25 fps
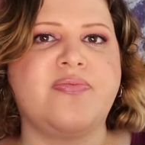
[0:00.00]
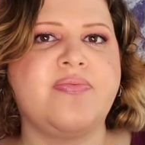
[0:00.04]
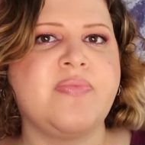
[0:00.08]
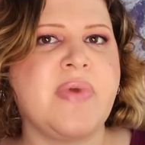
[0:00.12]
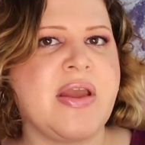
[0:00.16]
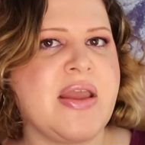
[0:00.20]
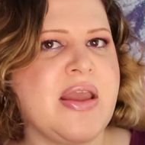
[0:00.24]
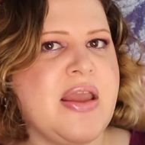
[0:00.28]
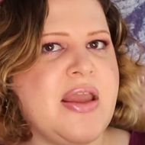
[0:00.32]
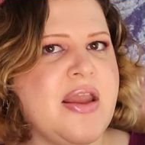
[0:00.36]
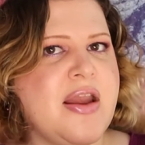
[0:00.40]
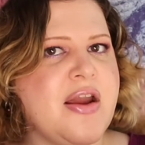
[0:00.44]

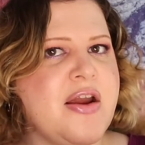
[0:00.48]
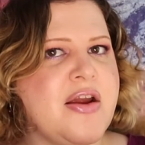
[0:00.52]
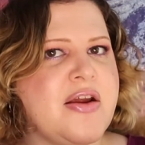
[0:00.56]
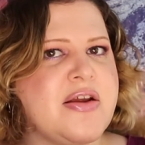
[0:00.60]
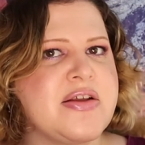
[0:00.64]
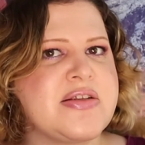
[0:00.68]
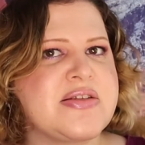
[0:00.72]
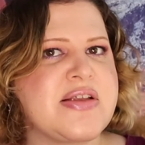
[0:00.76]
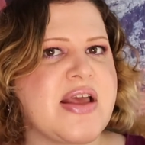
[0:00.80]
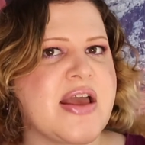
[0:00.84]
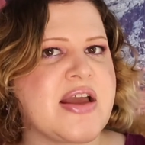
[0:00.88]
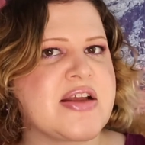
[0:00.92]
My hair
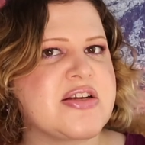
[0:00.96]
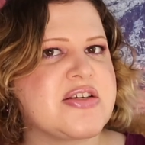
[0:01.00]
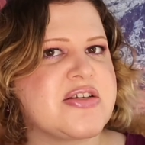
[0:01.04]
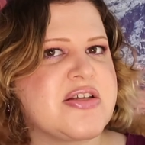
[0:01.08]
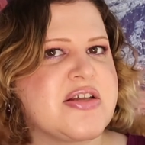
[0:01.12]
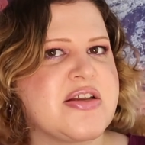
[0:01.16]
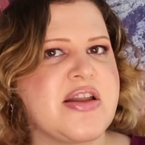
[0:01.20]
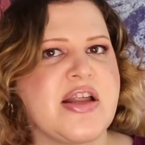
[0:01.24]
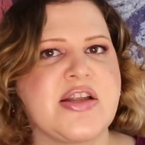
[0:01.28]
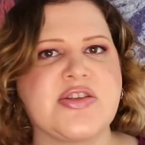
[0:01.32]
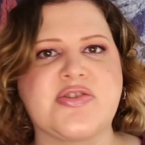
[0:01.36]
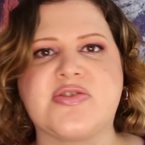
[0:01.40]
is
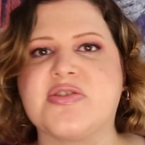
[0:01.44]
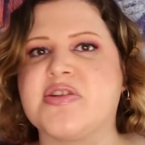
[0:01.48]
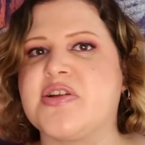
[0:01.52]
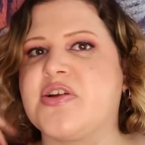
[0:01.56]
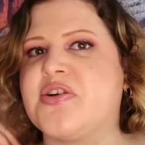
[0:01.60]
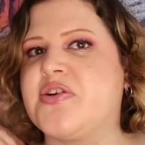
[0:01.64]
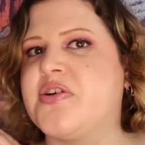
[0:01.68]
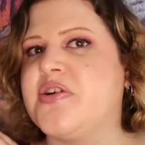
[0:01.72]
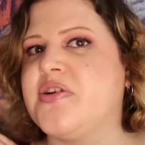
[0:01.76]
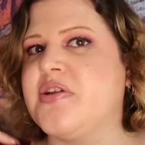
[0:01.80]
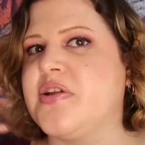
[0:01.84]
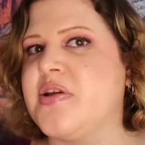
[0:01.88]
actually naturally
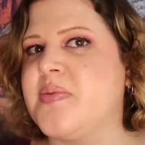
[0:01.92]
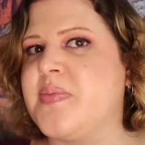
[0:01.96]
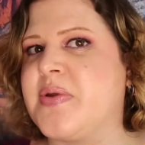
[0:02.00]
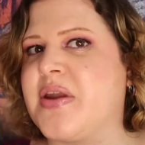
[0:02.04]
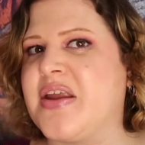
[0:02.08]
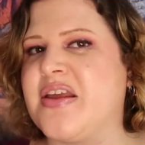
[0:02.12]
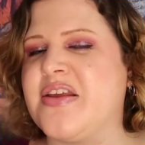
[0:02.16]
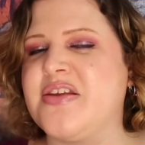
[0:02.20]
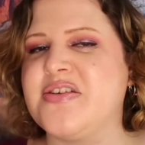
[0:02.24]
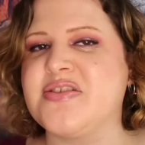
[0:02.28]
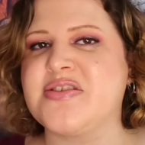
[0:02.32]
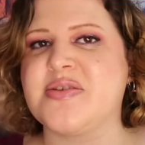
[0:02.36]
curly, but
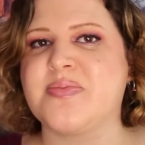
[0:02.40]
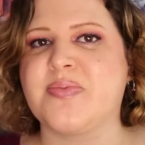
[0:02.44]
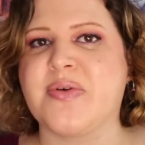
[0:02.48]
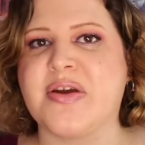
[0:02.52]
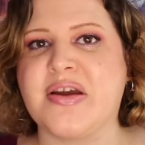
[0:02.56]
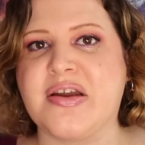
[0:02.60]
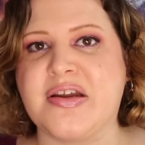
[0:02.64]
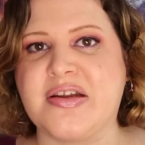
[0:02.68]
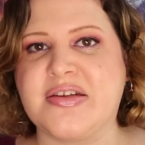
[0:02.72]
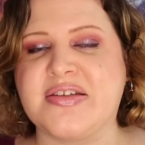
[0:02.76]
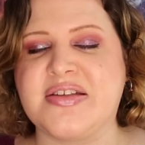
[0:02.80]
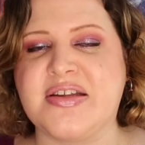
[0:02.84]
I used a
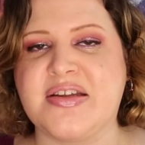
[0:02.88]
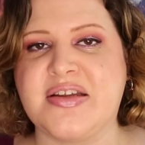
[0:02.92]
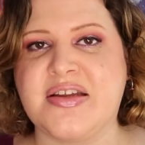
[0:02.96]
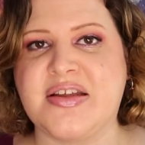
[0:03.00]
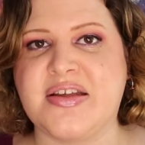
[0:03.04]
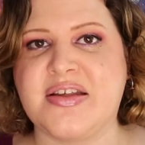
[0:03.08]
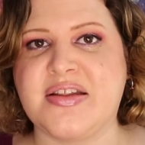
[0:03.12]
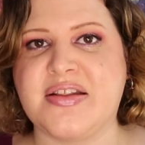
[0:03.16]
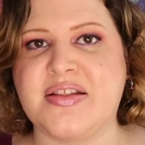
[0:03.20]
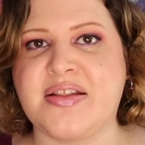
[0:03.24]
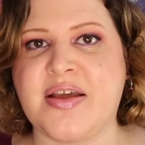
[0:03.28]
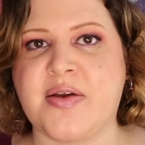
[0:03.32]
product in
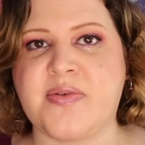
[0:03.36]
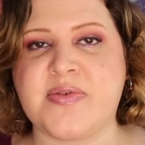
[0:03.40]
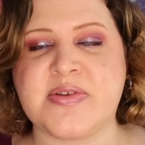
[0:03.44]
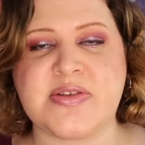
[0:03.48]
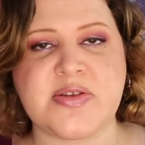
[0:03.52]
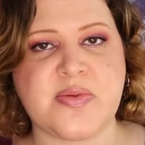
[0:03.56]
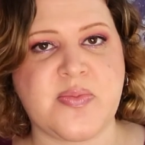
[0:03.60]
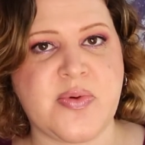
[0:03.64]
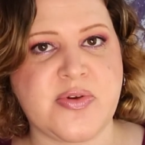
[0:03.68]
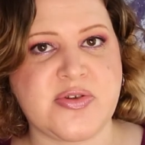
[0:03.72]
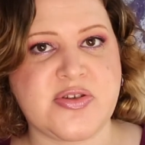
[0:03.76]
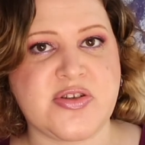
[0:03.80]
it that was
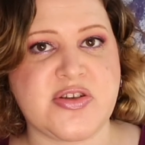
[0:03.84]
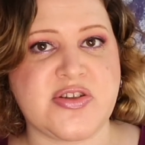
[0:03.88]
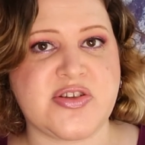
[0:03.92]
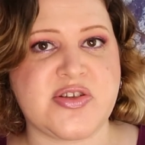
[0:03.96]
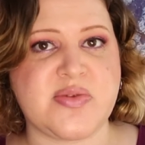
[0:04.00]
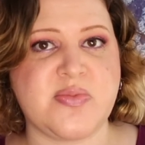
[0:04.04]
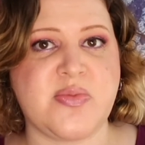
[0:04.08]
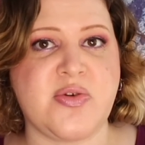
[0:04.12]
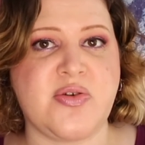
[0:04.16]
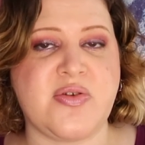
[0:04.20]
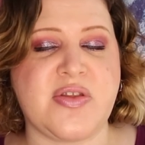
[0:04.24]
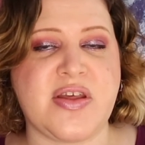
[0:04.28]
supposed to
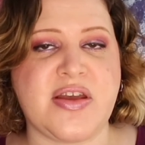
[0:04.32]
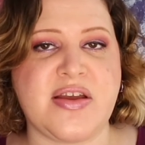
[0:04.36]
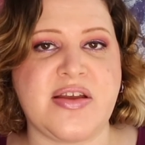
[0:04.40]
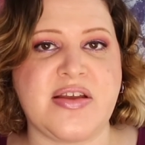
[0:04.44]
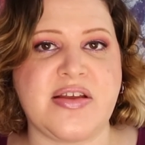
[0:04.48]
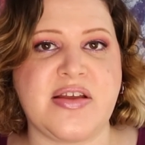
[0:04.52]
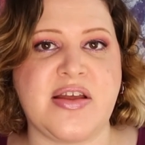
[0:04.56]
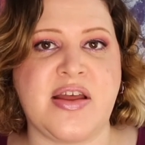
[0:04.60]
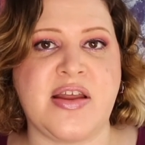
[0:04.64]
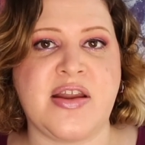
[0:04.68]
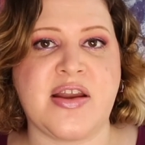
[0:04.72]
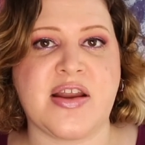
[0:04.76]
smooth
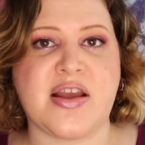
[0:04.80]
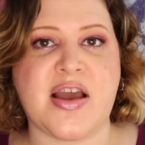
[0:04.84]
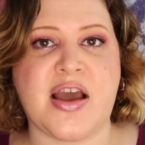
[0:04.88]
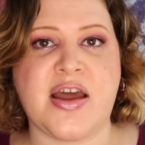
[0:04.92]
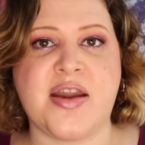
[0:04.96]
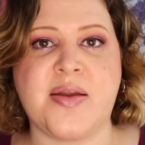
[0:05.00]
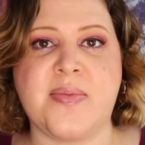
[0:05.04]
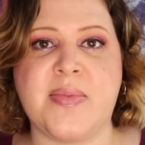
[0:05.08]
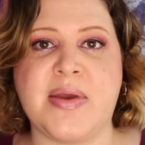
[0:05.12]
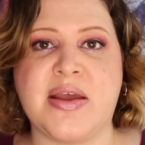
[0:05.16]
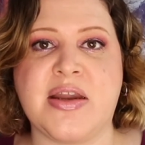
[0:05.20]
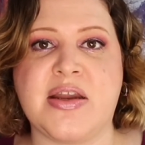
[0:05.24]
it, and it
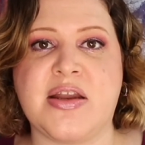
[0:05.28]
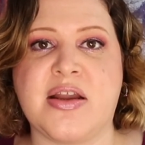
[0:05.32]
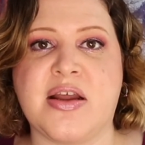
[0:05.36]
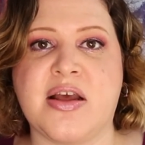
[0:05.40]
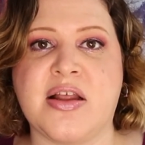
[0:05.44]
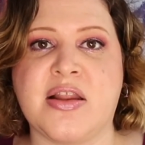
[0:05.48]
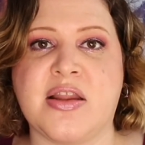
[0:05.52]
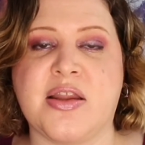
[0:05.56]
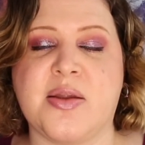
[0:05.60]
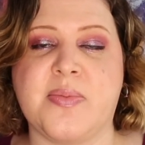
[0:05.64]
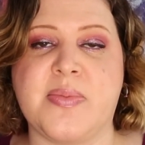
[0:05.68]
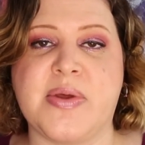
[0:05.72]
kind of made it
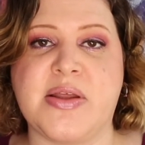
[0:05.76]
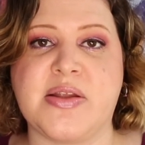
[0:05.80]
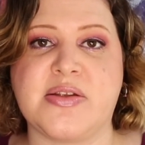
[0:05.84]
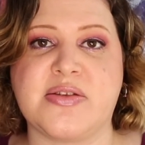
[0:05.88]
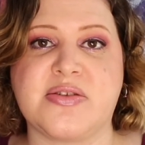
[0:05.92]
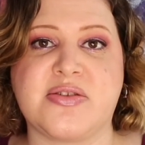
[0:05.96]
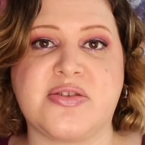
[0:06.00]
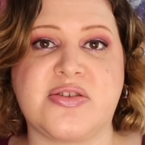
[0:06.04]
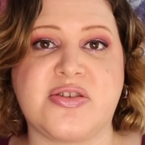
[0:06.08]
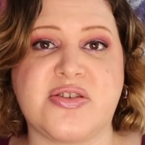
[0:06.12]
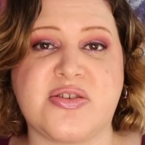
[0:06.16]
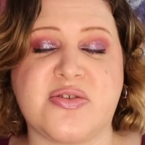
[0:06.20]
a little bit
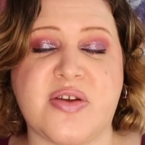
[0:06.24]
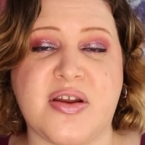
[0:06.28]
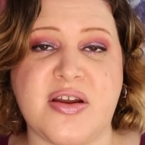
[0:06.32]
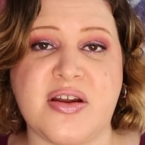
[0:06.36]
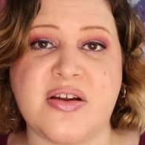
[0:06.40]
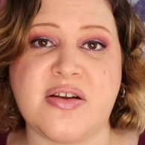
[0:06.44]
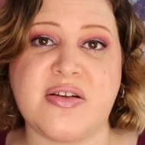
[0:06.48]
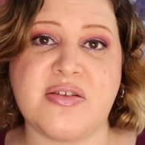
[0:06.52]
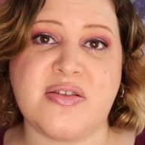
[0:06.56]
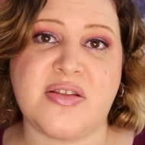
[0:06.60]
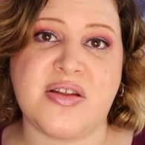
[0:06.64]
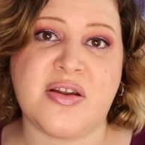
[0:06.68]

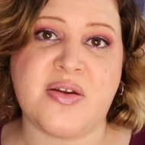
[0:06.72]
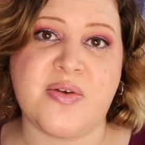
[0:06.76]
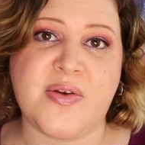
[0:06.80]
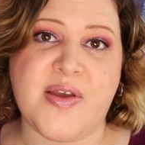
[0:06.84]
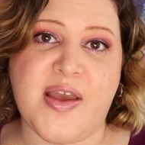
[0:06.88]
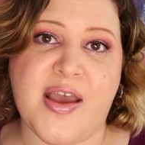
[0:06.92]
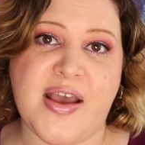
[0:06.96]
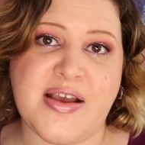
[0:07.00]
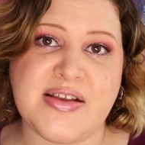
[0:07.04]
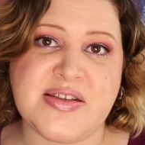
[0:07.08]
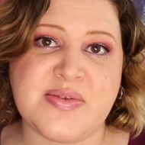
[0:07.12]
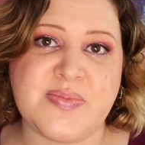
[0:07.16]
straighter than it
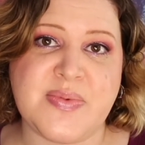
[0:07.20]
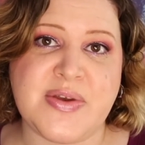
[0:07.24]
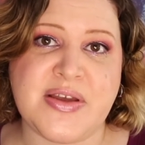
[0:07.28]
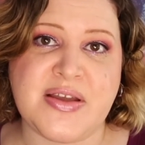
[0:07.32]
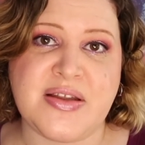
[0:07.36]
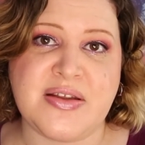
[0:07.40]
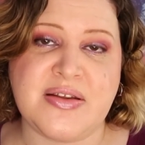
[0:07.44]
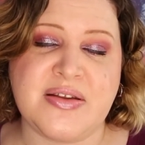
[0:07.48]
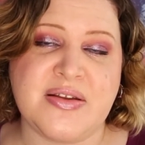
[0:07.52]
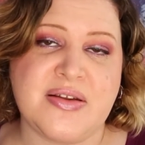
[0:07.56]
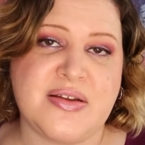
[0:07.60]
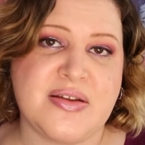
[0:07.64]
has
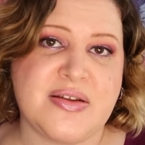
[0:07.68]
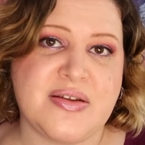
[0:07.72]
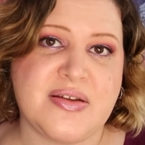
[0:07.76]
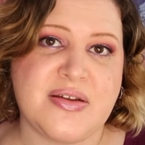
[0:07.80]
been.